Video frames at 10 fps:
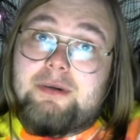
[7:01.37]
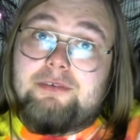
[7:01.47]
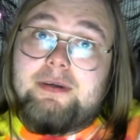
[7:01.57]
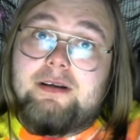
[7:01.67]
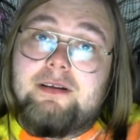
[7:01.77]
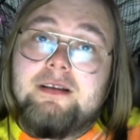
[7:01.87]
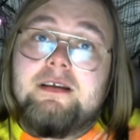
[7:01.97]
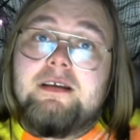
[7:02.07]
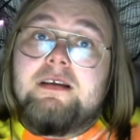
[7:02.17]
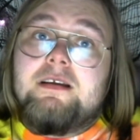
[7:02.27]
as well.
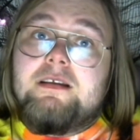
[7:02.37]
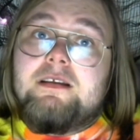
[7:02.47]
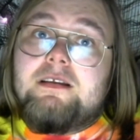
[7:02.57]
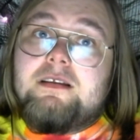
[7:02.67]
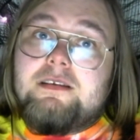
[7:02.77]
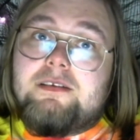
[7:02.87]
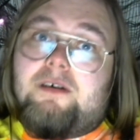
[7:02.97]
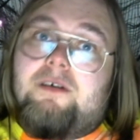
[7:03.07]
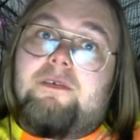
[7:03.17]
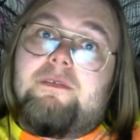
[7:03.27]

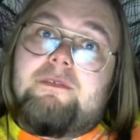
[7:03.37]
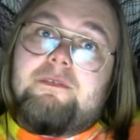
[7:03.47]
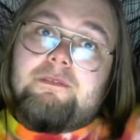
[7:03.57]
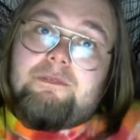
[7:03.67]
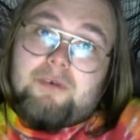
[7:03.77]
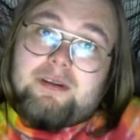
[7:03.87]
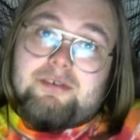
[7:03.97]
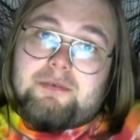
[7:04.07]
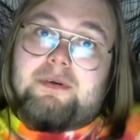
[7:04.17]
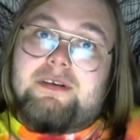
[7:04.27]
So for this
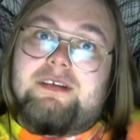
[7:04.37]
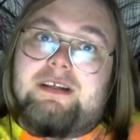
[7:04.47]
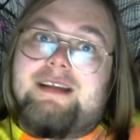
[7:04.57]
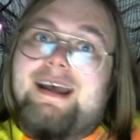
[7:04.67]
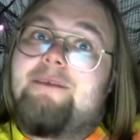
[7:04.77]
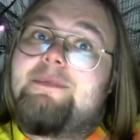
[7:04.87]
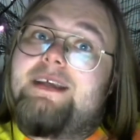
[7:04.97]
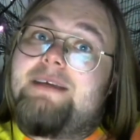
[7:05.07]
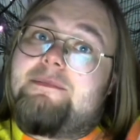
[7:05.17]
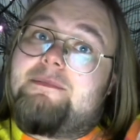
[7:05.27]
quarantine, to help
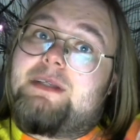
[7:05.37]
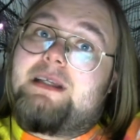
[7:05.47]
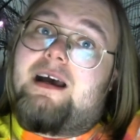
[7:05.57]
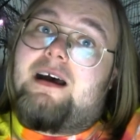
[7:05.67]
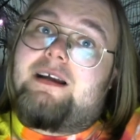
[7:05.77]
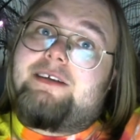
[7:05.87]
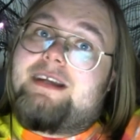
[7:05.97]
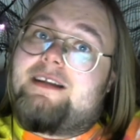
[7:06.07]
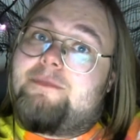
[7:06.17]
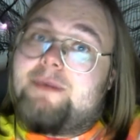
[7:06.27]
keep your
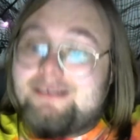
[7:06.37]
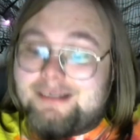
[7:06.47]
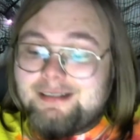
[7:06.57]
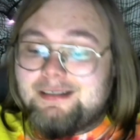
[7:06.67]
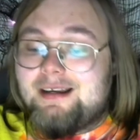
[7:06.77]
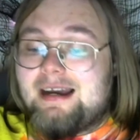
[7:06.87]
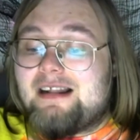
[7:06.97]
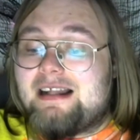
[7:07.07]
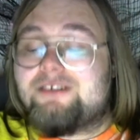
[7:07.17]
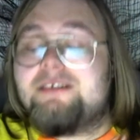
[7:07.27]
kids busy,
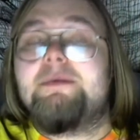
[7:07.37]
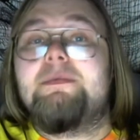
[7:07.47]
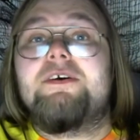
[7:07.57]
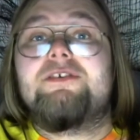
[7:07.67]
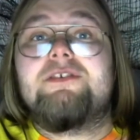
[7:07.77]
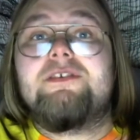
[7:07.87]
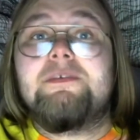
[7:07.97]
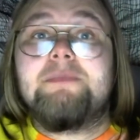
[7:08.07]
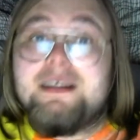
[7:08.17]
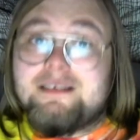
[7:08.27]
I'll actually be pushing
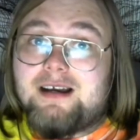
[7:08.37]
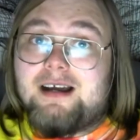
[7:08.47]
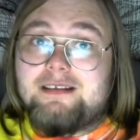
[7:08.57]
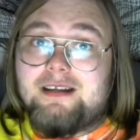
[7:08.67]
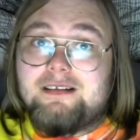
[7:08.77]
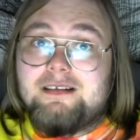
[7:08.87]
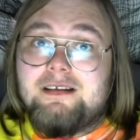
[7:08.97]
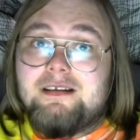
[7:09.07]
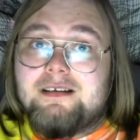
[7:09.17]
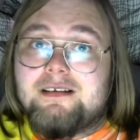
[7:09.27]
some kids content,
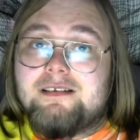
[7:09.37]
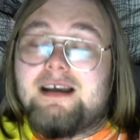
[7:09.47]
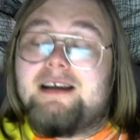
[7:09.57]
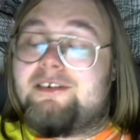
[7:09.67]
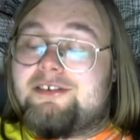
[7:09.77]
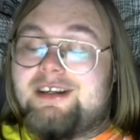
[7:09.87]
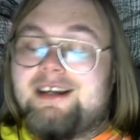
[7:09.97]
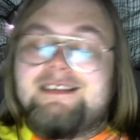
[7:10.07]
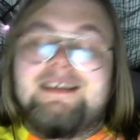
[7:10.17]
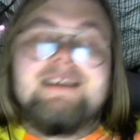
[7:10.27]
because I
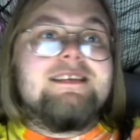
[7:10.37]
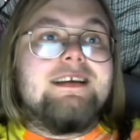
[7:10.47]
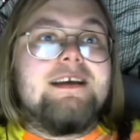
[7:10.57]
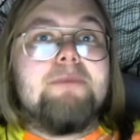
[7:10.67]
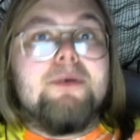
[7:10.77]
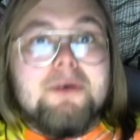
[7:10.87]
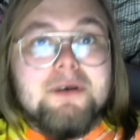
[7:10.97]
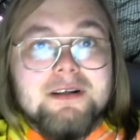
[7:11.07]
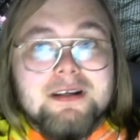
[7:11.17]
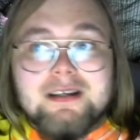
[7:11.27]
understand kids can get
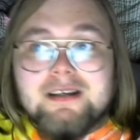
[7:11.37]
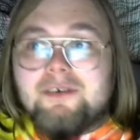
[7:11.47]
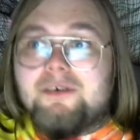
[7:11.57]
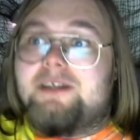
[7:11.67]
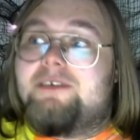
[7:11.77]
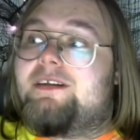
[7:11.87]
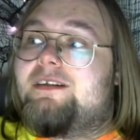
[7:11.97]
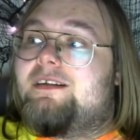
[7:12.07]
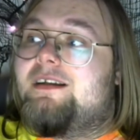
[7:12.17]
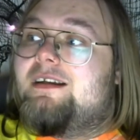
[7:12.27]
bored, or you can